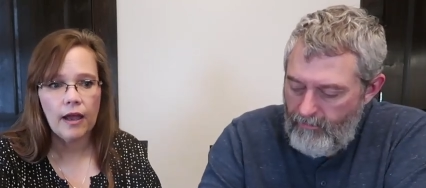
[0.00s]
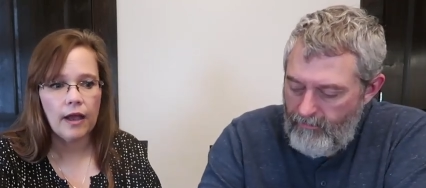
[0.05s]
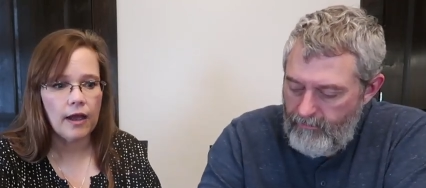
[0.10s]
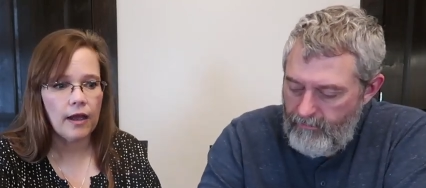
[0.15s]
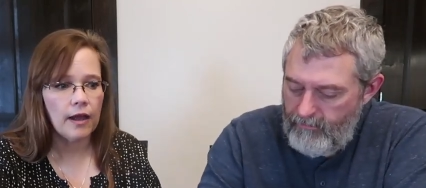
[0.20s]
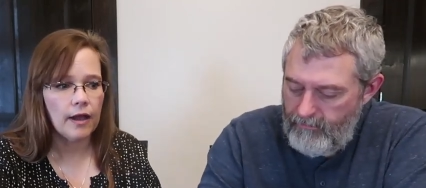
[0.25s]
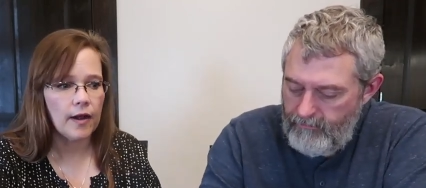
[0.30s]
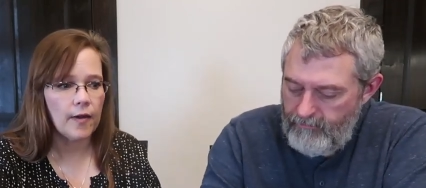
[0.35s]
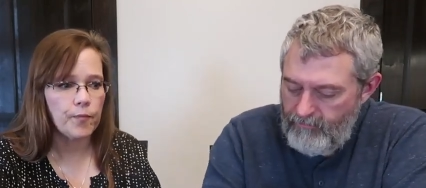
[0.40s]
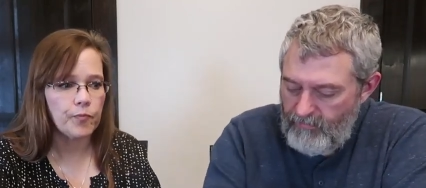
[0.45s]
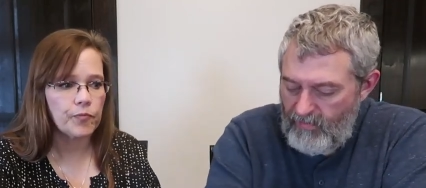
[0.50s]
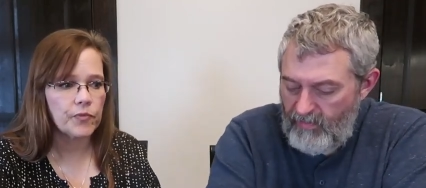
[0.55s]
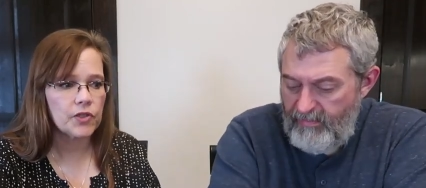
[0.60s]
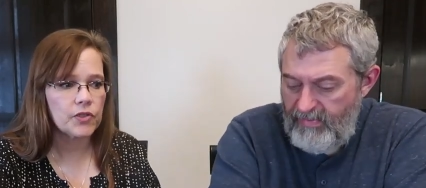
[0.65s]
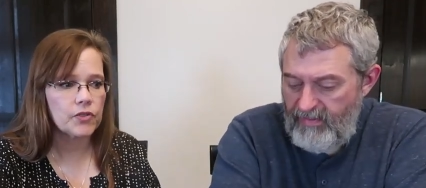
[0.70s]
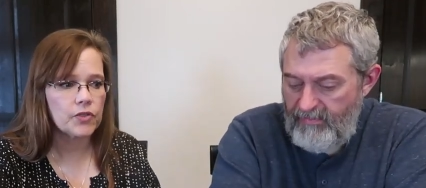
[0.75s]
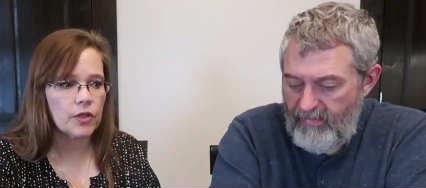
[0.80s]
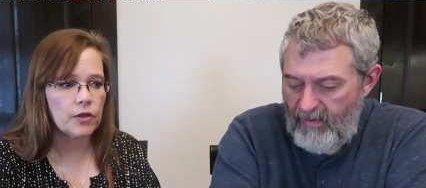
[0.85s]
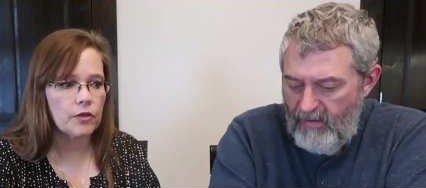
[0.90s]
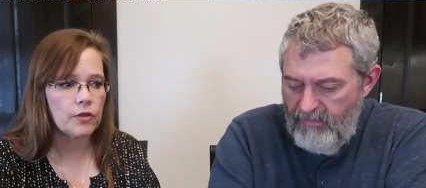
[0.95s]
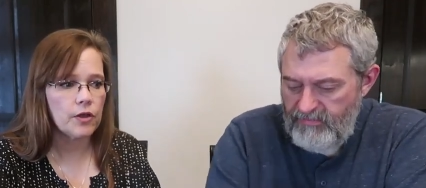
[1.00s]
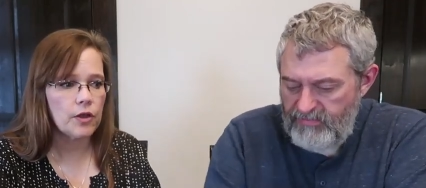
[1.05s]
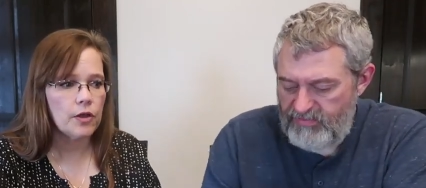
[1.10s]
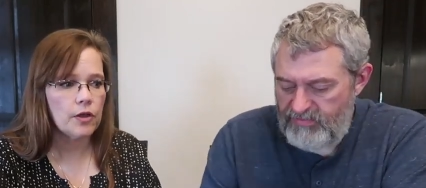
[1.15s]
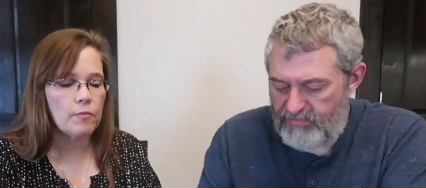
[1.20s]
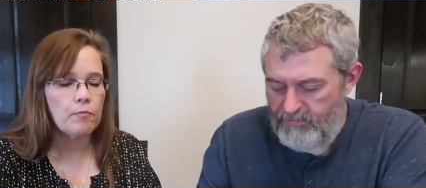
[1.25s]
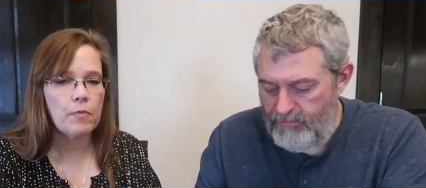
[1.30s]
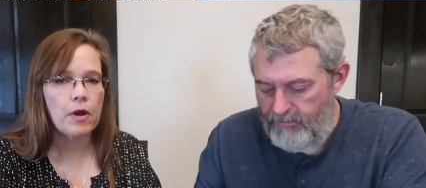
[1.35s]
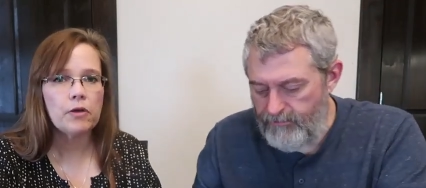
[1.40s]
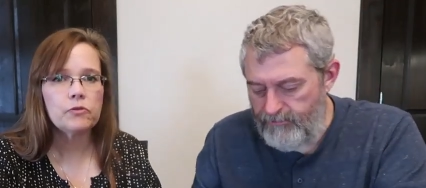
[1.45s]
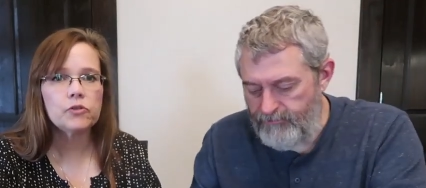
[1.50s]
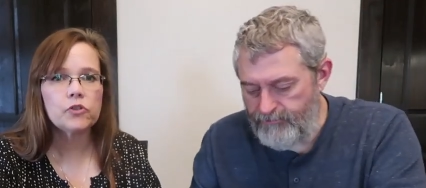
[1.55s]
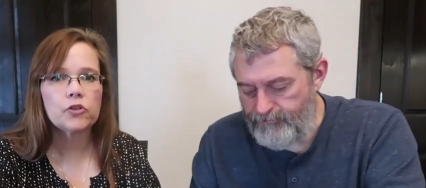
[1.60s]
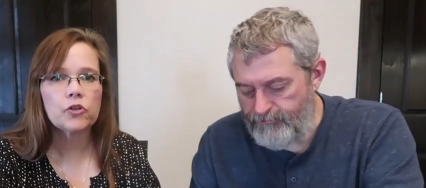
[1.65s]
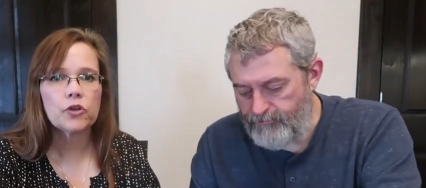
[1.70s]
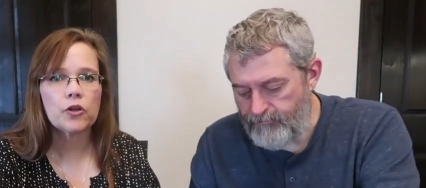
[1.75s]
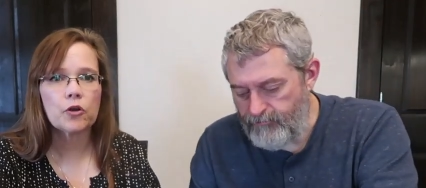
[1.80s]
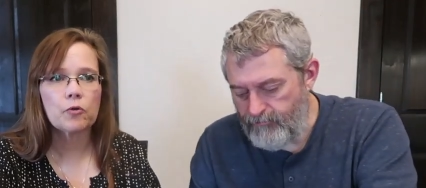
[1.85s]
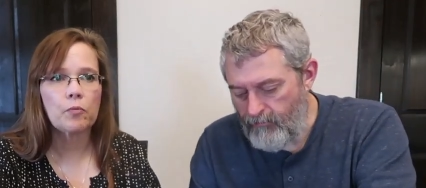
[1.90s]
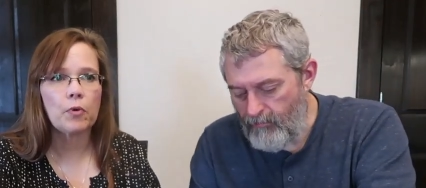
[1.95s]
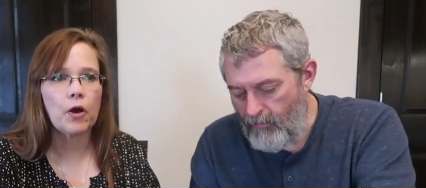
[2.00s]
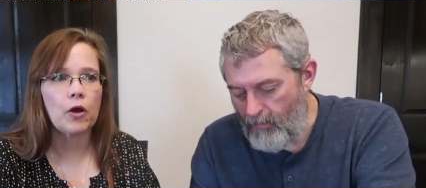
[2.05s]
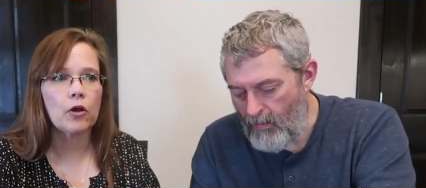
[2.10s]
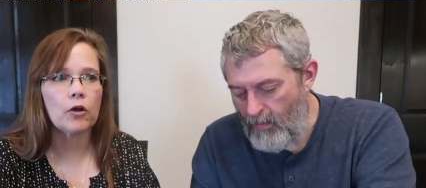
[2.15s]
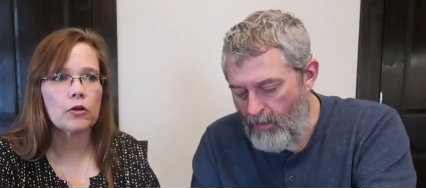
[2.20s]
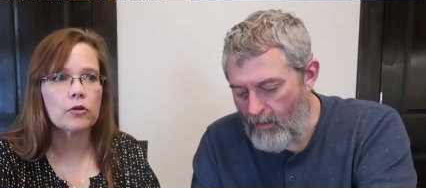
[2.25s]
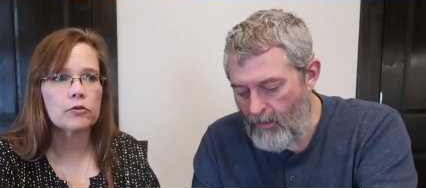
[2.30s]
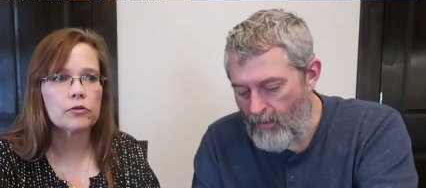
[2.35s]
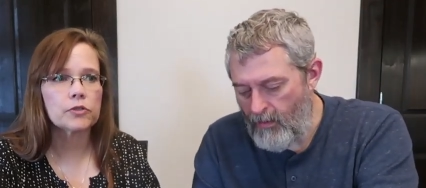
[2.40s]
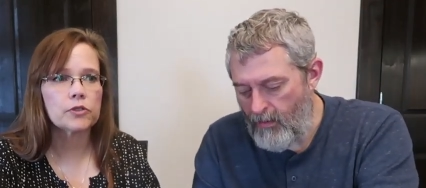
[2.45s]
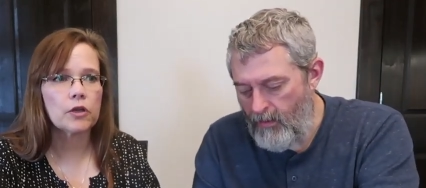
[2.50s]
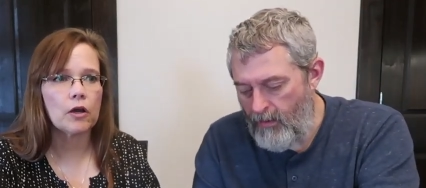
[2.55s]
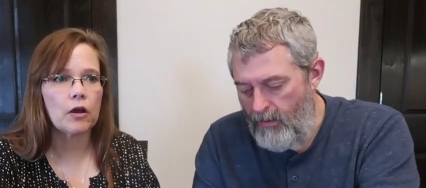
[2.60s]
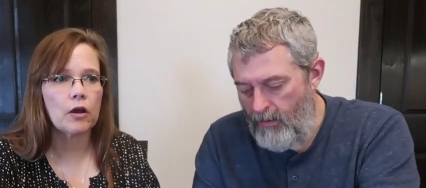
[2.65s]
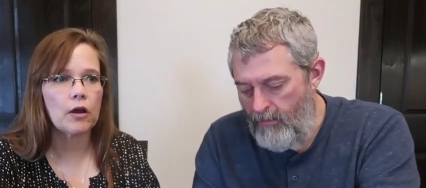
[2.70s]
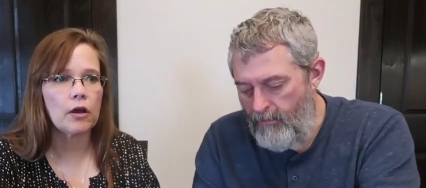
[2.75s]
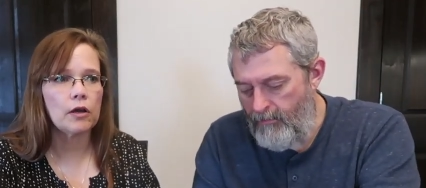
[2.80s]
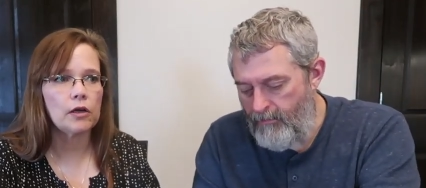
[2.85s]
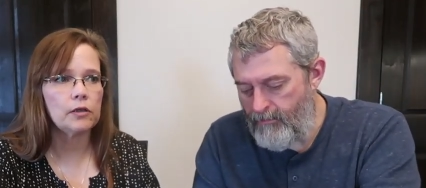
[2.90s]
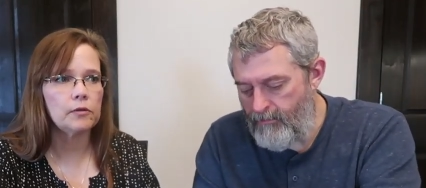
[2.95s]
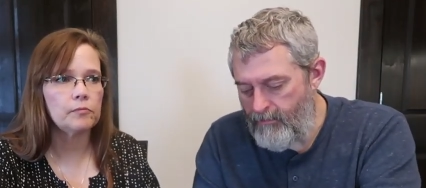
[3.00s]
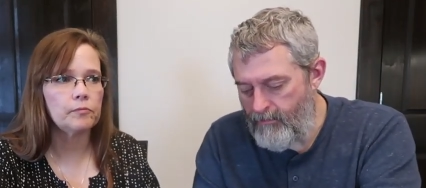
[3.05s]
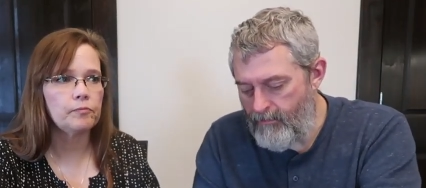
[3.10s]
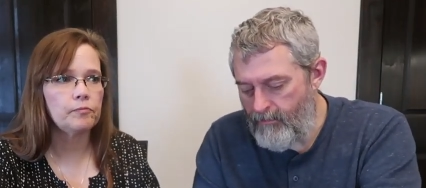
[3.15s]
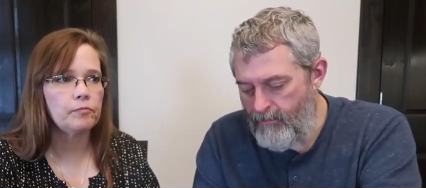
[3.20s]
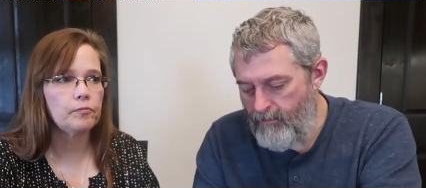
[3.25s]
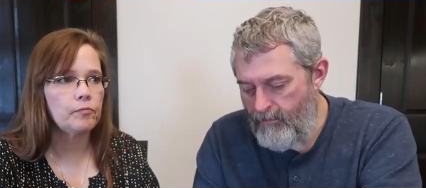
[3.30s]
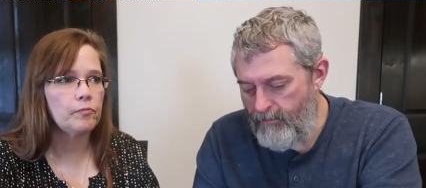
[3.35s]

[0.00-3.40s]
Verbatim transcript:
Speaker 1: Um, They're big so bars, too. Most of their bars, are.